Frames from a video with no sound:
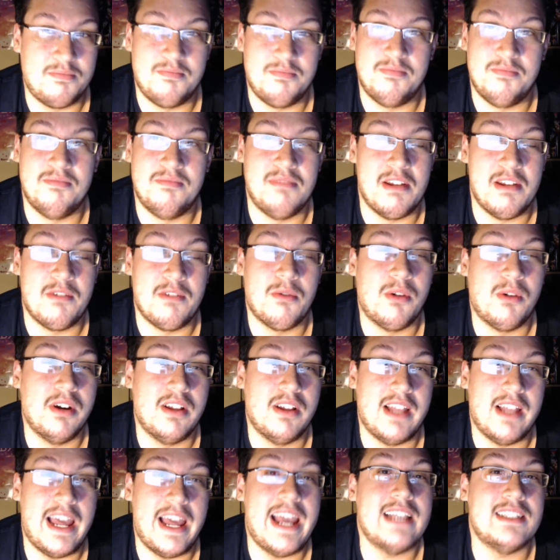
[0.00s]
their
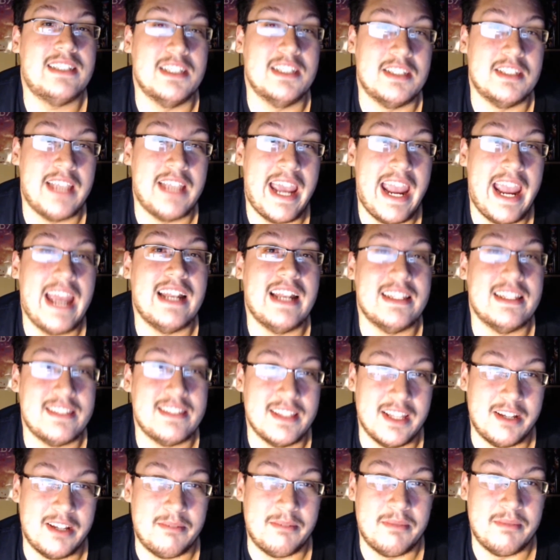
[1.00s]
royal asses handed to
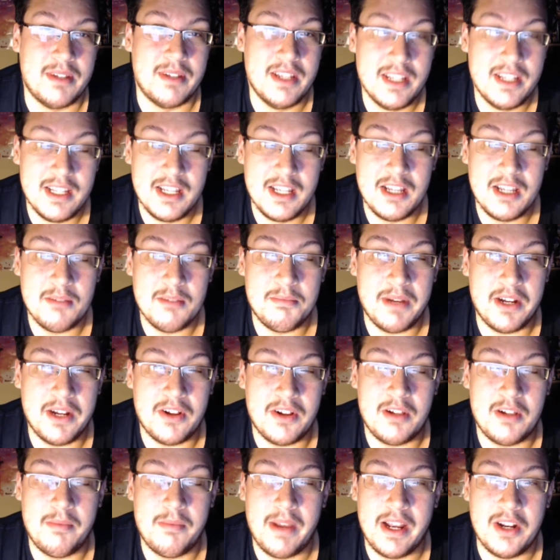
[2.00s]
them by
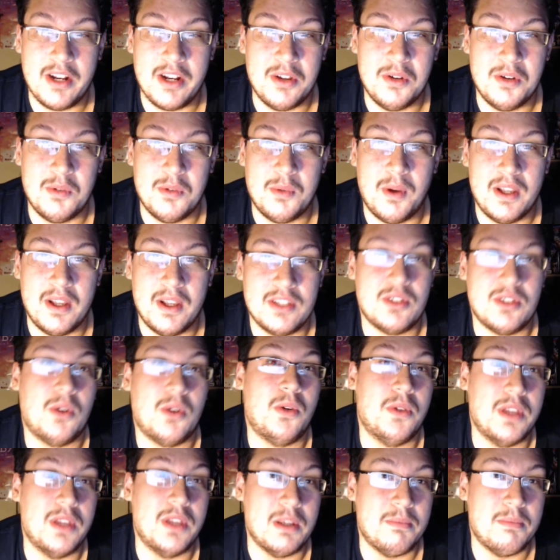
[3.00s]
All Might, who was
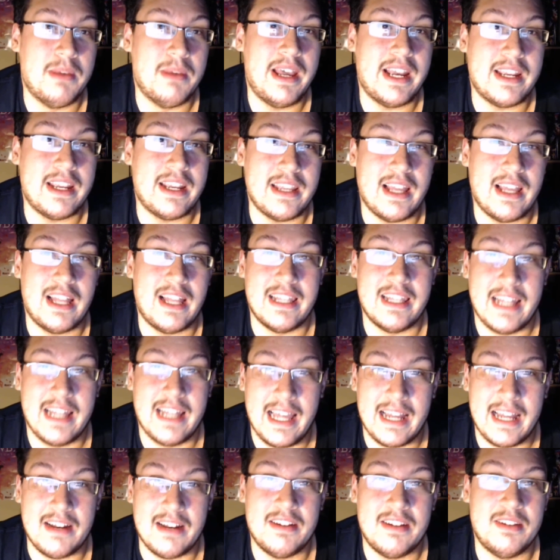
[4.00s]
holding back a
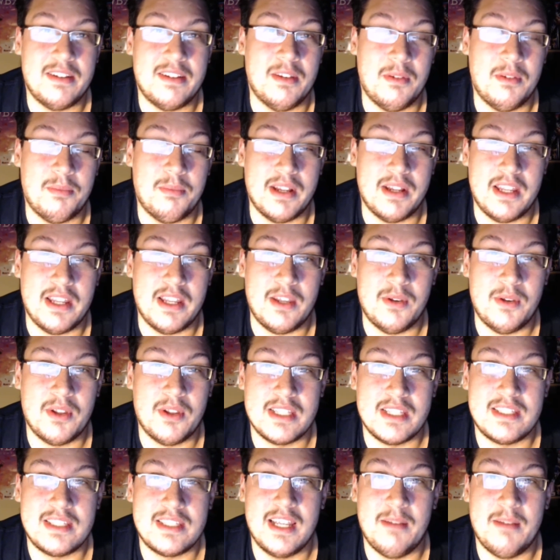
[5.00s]
lot, but he at
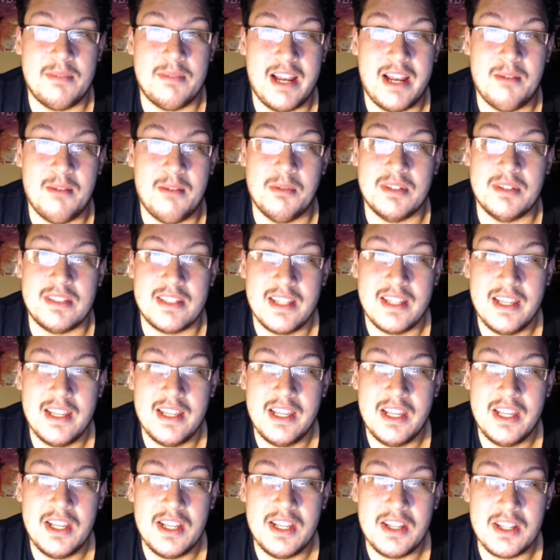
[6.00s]
the same time was
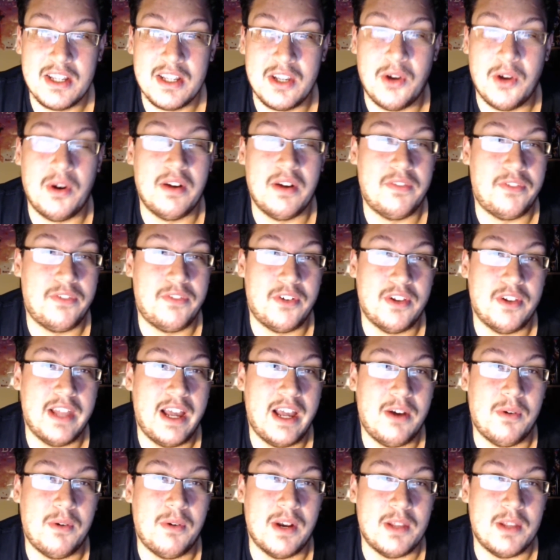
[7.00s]
going full
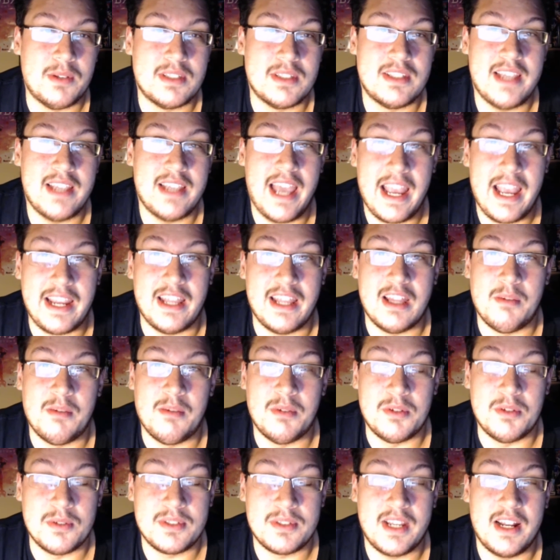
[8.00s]
out when he was attacking them,
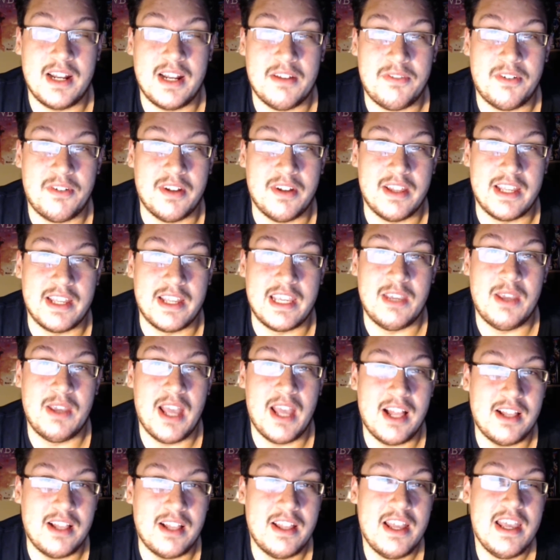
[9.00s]
which was kind of funny. Like he
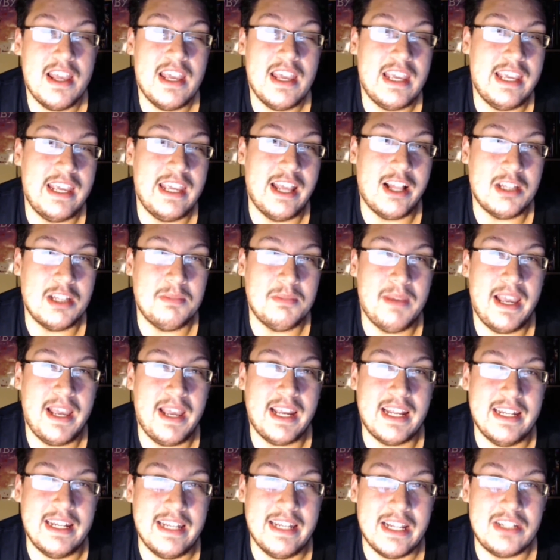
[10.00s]
held he held
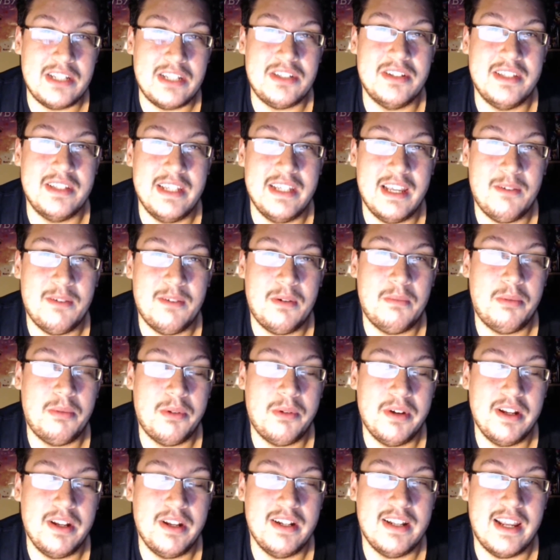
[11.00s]
back initially at one
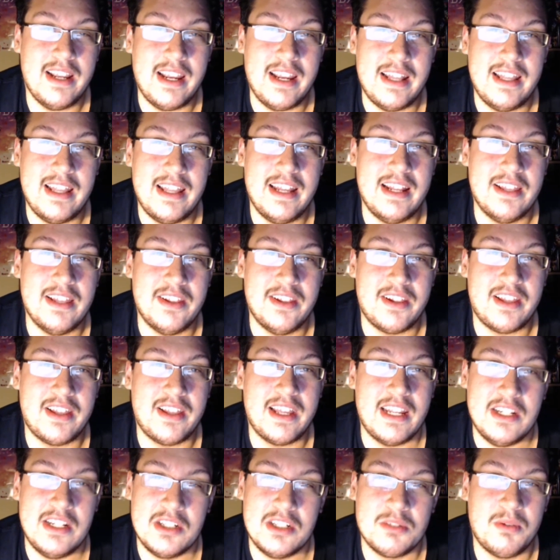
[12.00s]
point, and then it looked
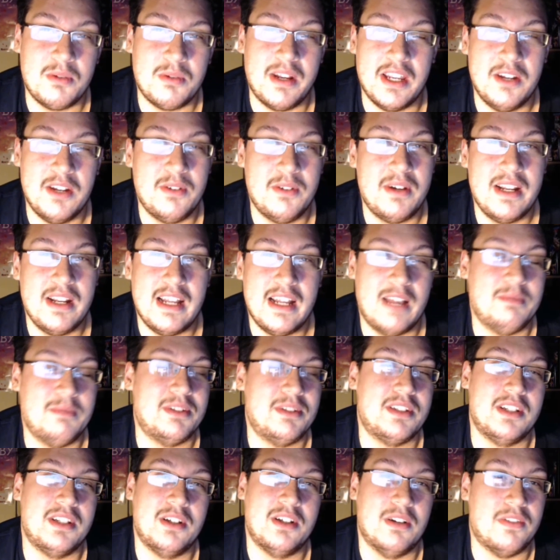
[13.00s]
like he just went, you know what, I'm
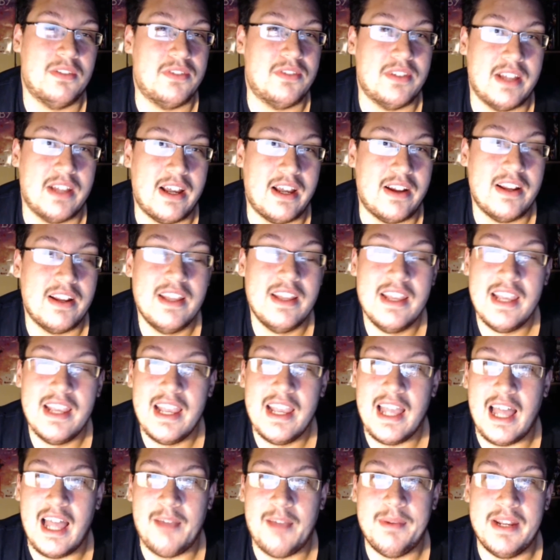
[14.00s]
just gonna go full out.
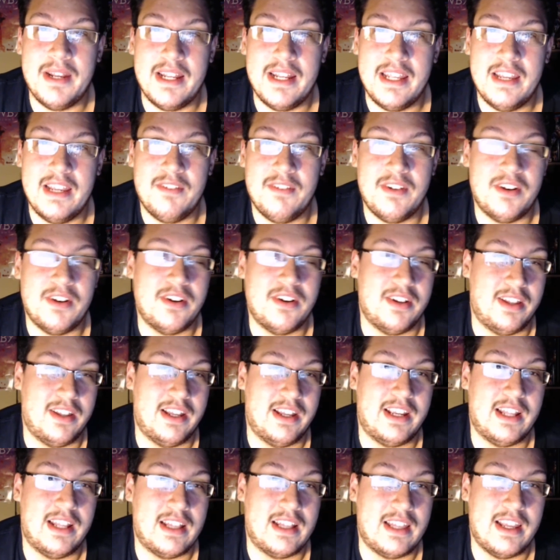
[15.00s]
I mean, he even hurt
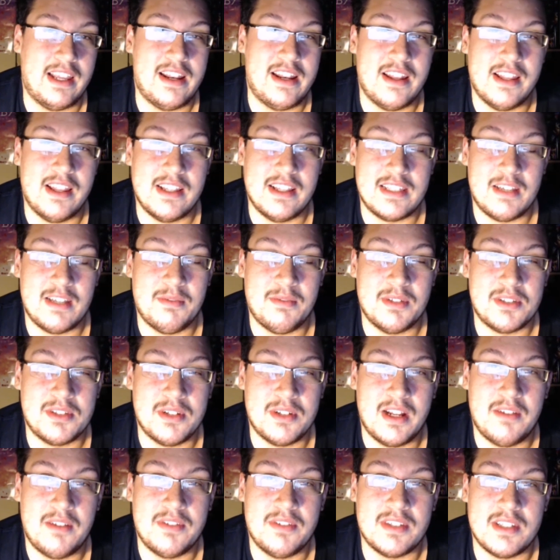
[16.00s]
like at the end of this episode.
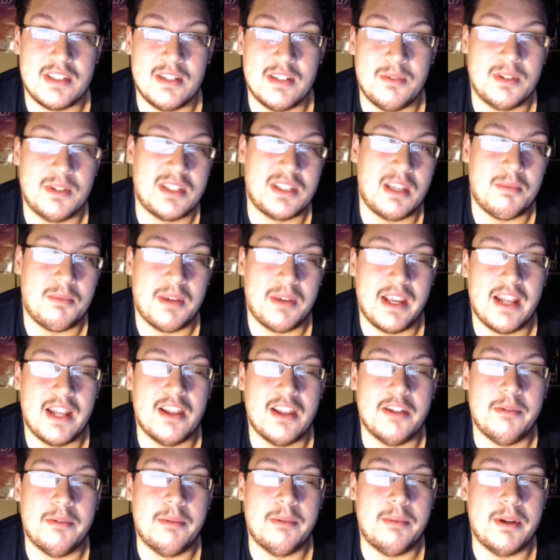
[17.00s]
Obviously, we're skipping ahead a
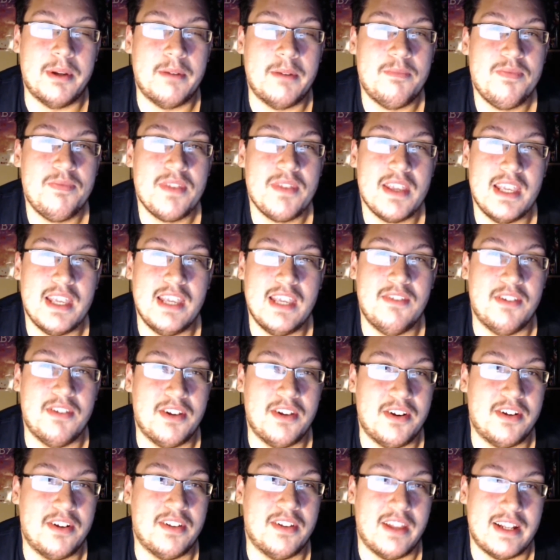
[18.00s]
little bit, but he even
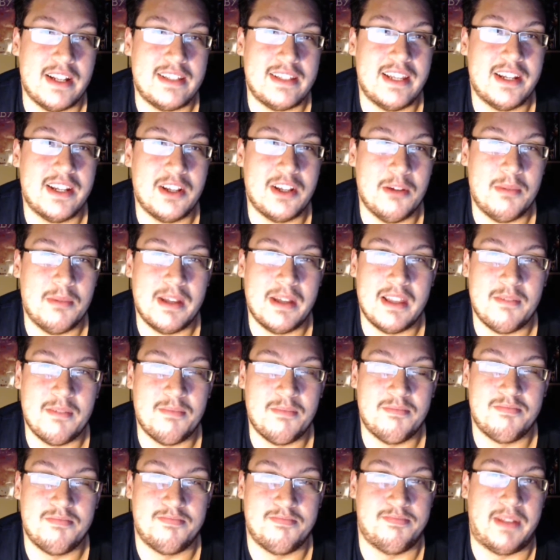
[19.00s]
hurt Deku by the
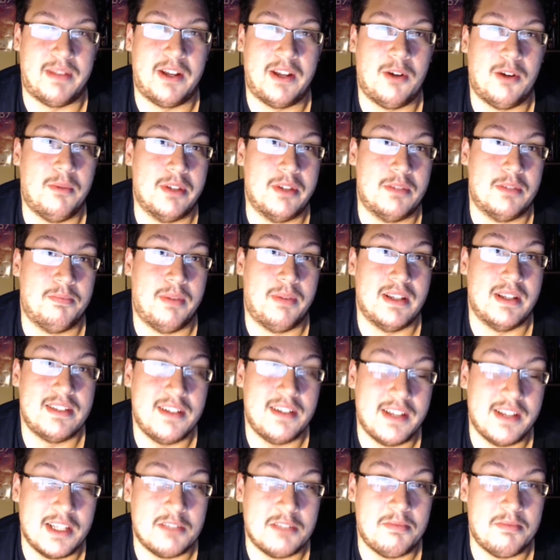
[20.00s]
by almost
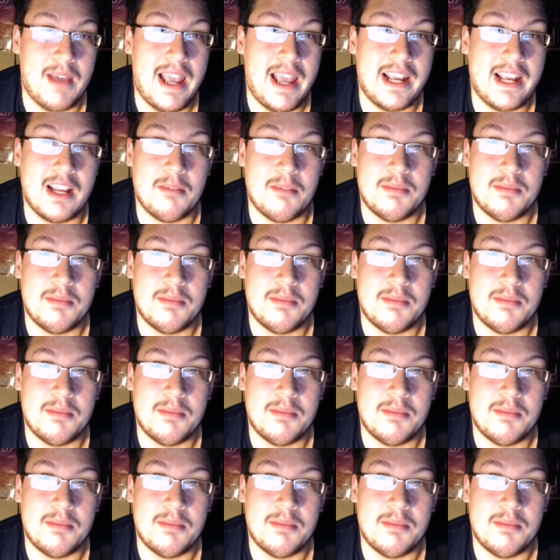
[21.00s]
busting his back up